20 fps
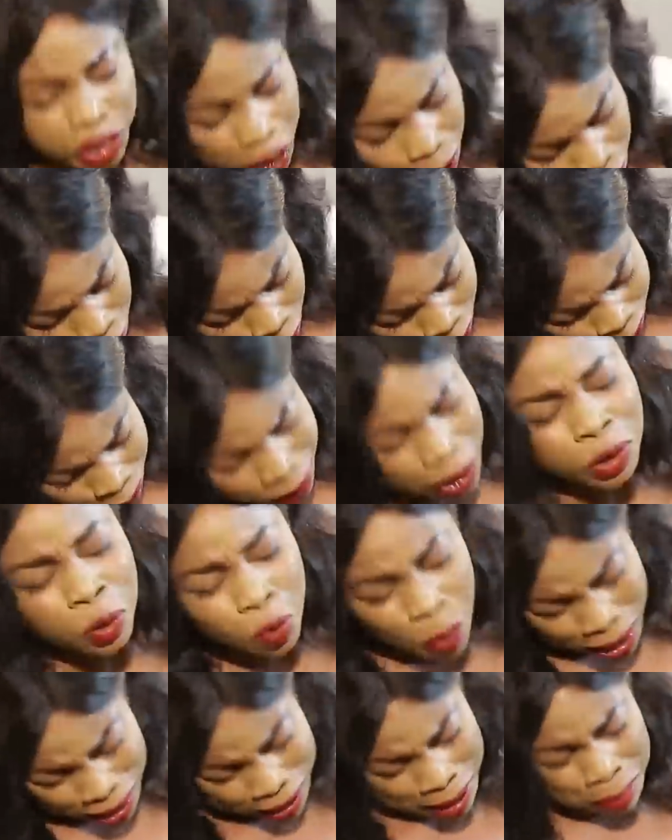Chelo,
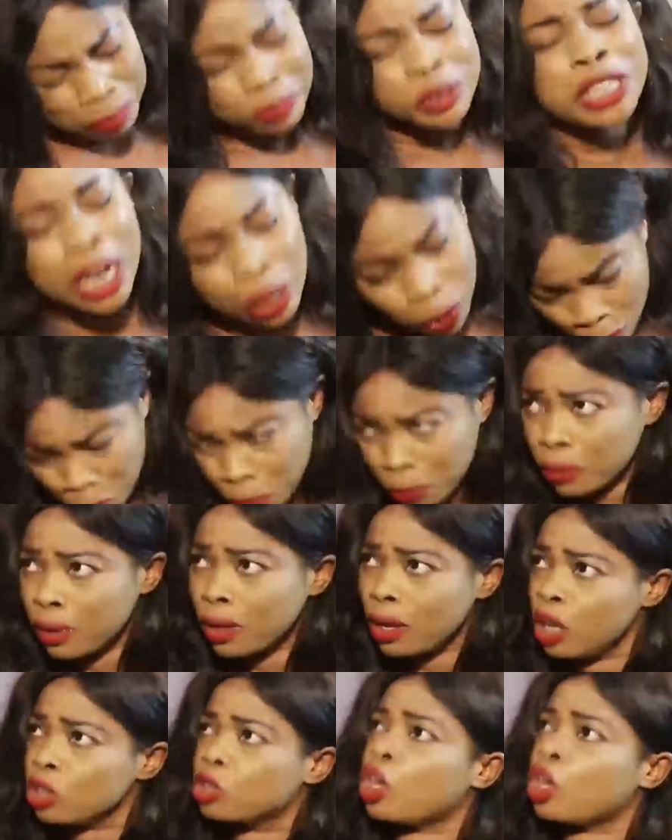Chelo, one name, Chelo.